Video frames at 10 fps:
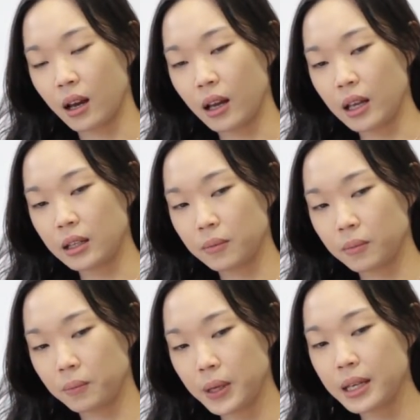in
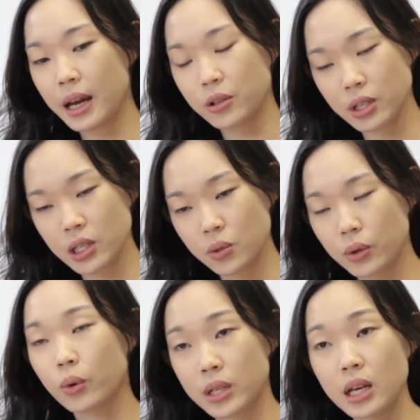pediatrics, we
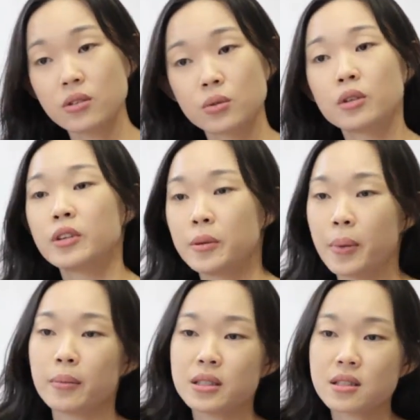rotate through different
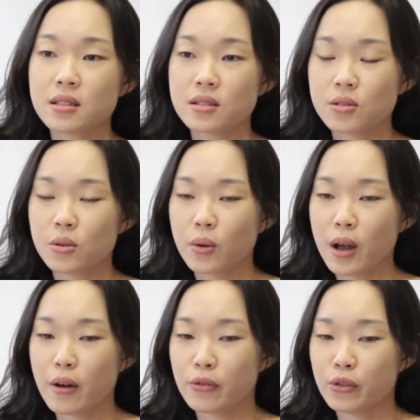departments. So
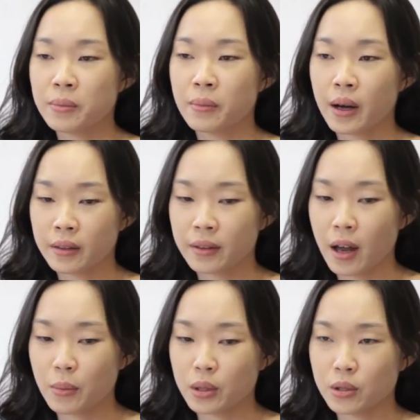every month,
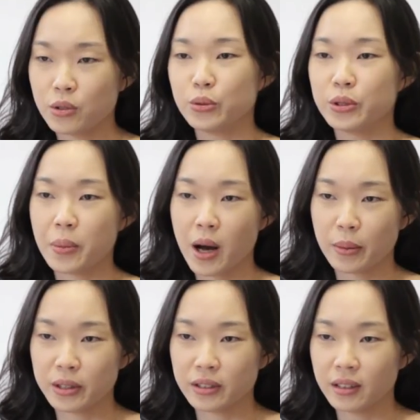I'm in a new
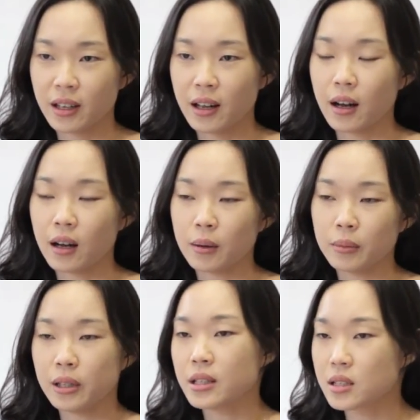department,
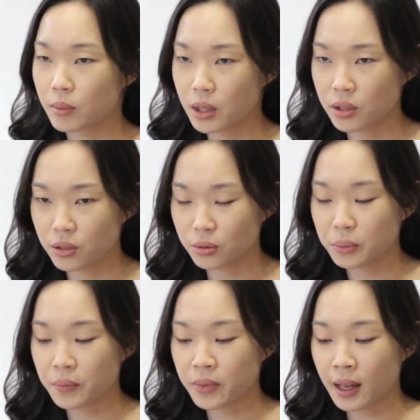learning something new.
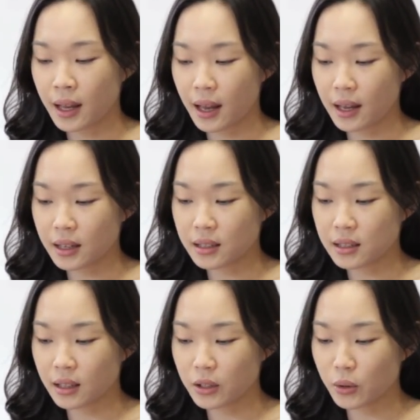
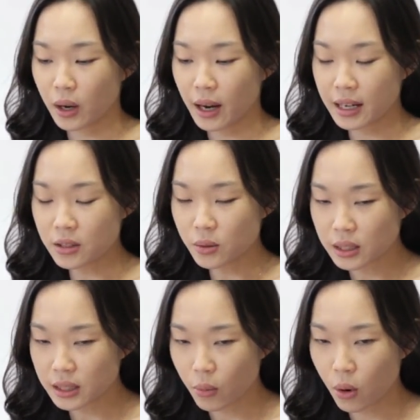And I get to
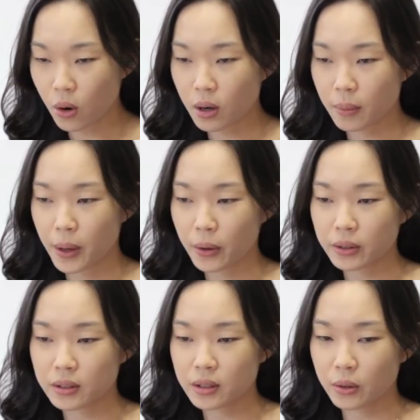learn more
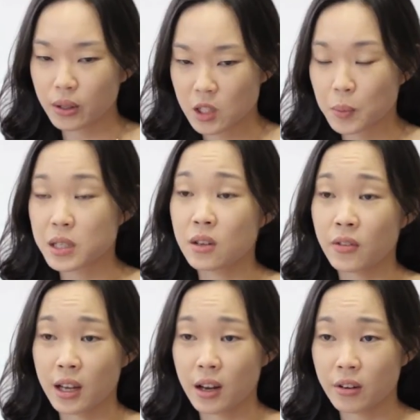about a
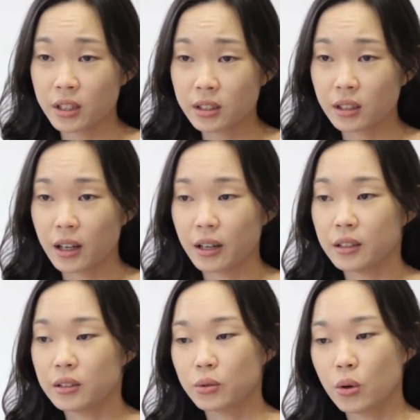specific area
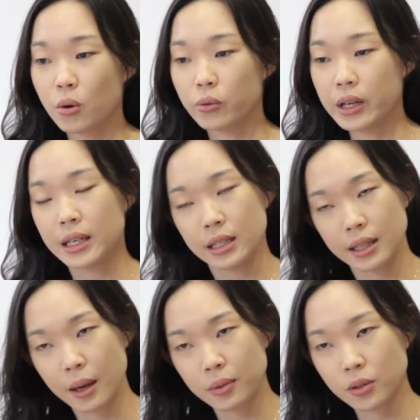and to go really in
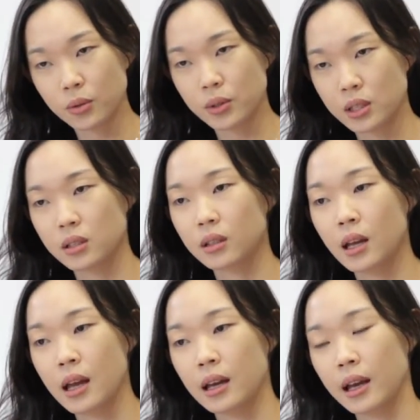depth into a certain
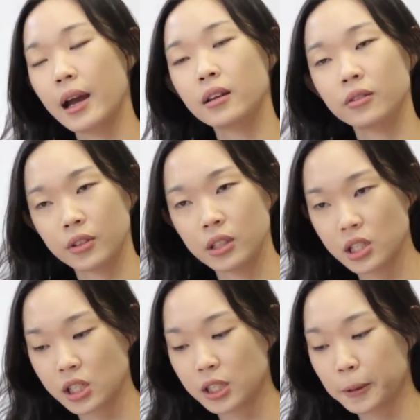kind of
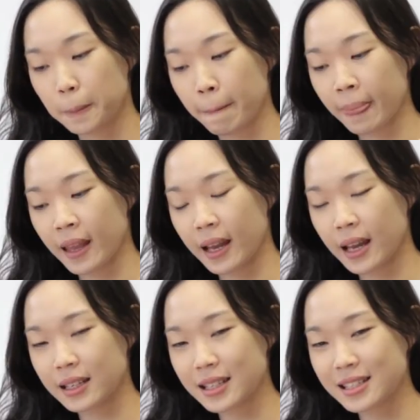condition. And